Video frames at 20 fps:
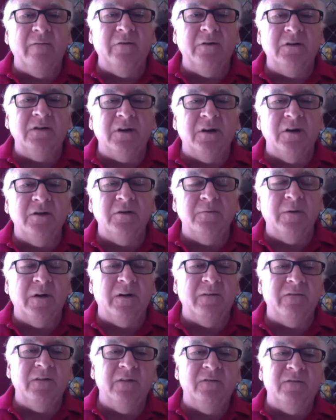We charge
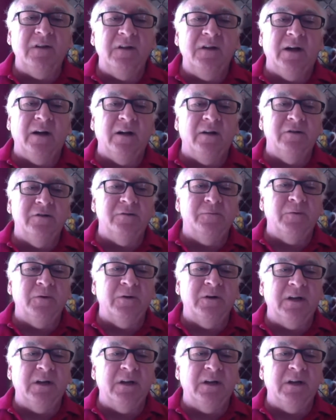about $50 per